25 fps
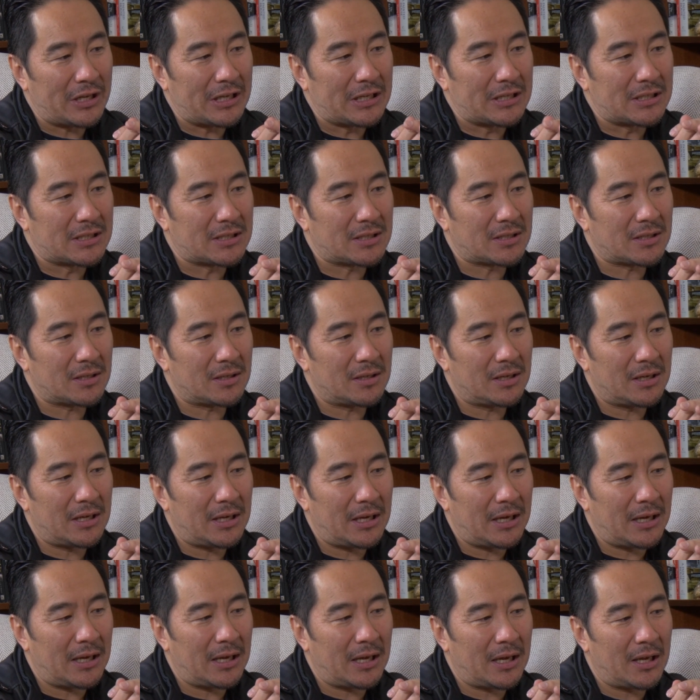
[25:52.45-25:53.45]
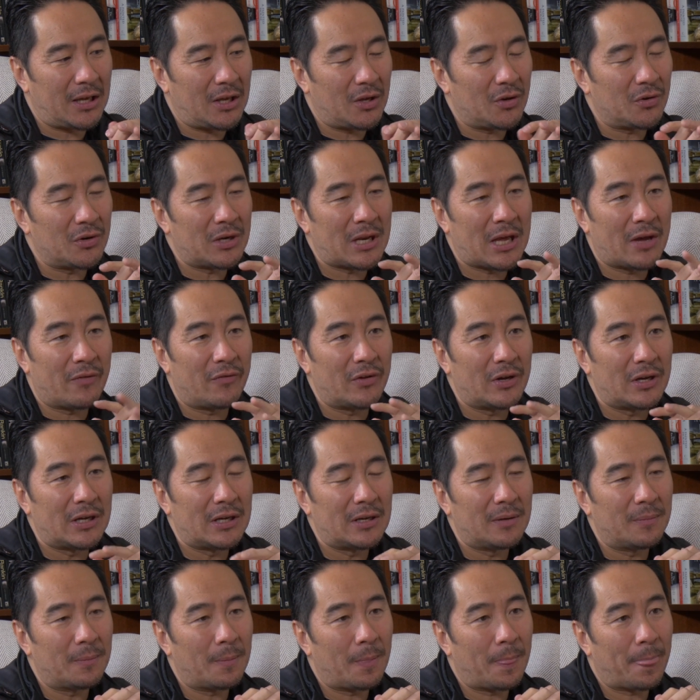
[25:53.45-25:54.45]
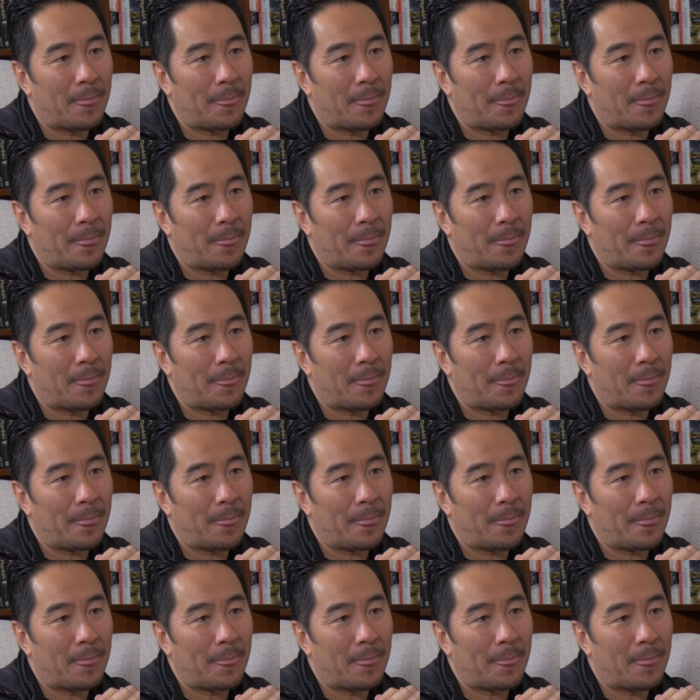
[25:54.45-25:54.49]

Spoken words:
is you never